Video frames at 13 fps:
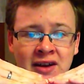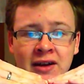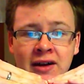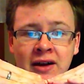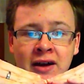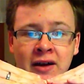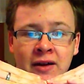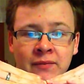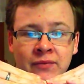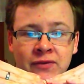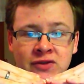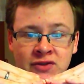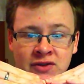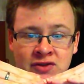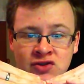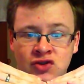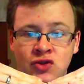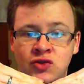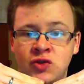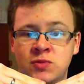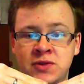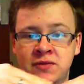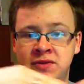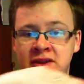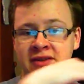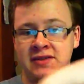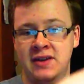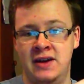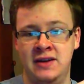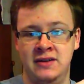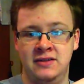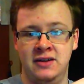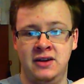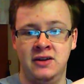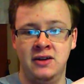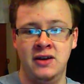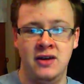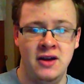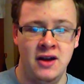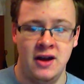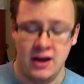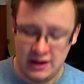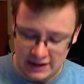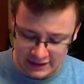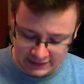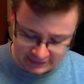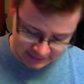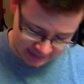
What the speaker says: So there's 2 groups of this and here, and